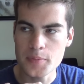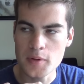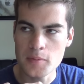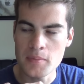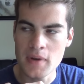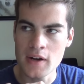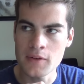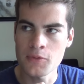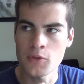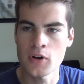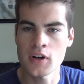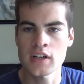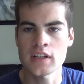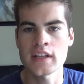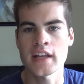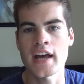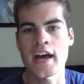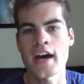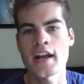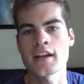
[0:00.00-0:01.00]

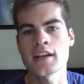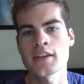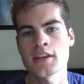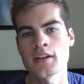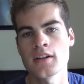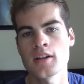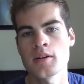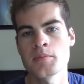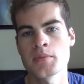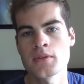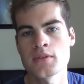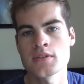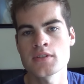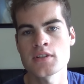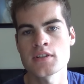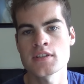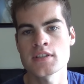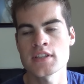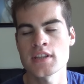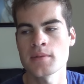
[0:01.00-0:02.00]
metaphorically how to kill
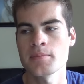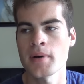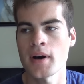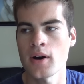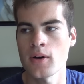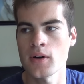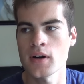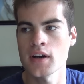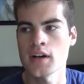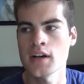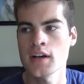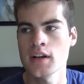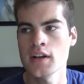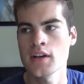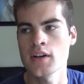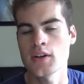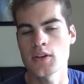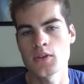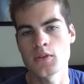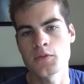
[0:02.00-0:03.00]
abusers and the power
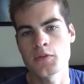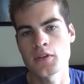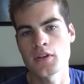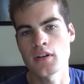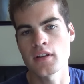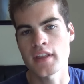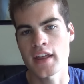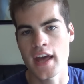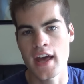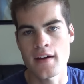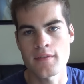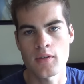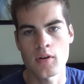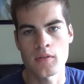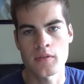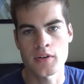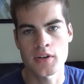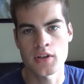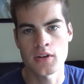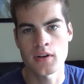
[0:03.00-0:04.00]
you feel they have
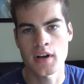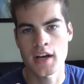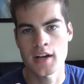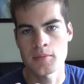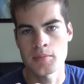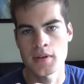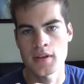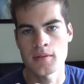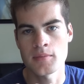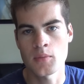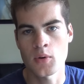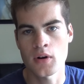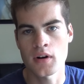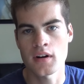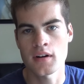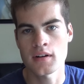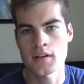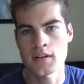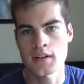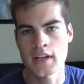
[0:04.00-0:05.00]
over you, how to be a
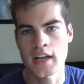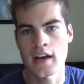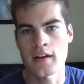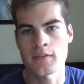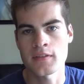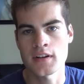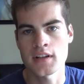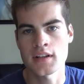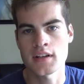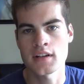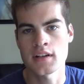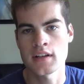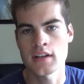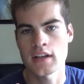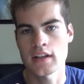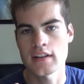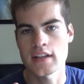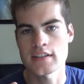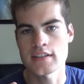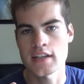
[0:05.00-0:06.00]
more confident
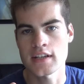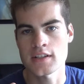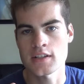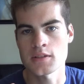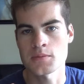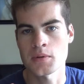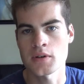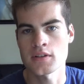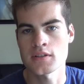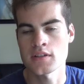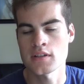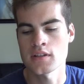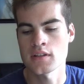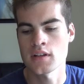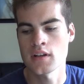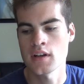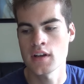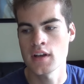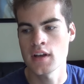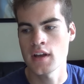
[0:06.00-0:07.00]
and less anxious person,
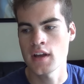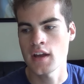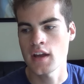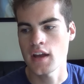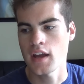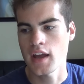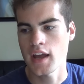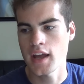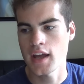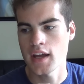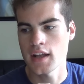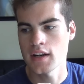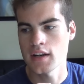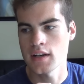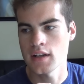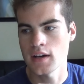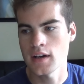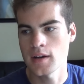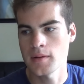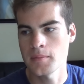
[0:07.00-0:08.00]

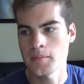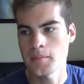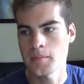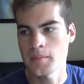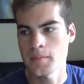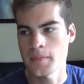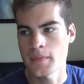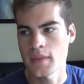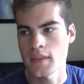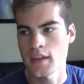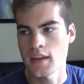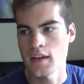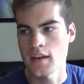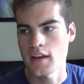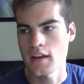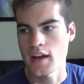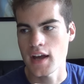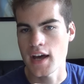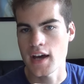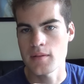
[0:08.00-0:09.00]
and um,
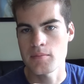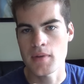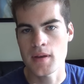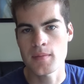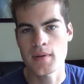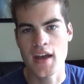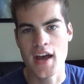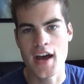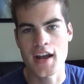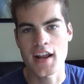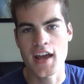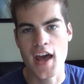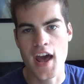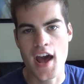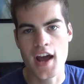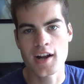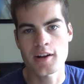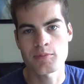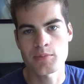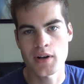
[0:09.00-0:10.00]
how to, maybe how to
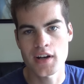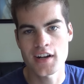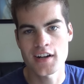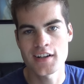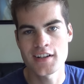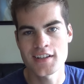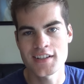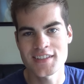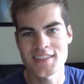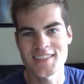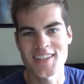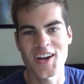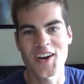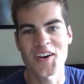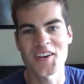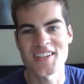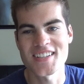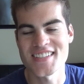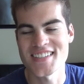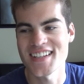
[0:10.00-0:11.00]
hack predators.
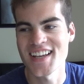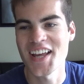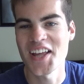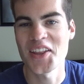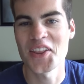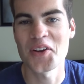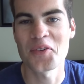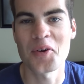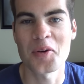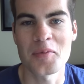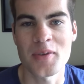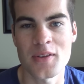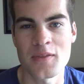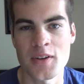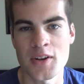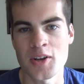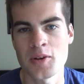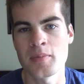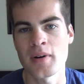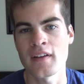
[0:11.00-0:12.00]
No, just there won't be a
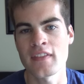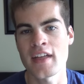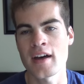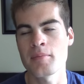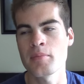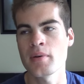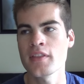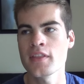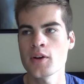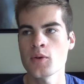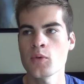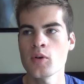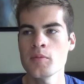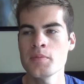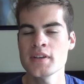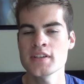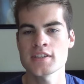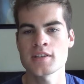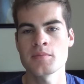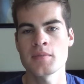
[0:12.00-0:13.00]
video about that, but there will
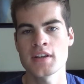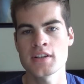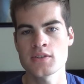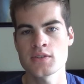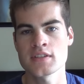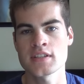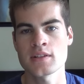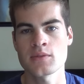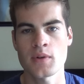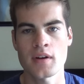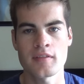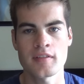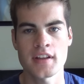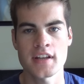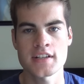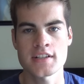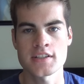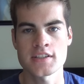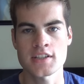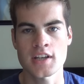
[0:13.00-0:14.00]
be some interesting
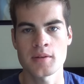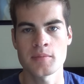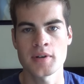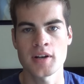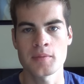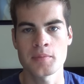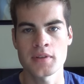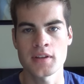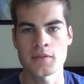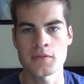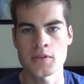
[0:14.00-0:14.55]
revelations coming up in the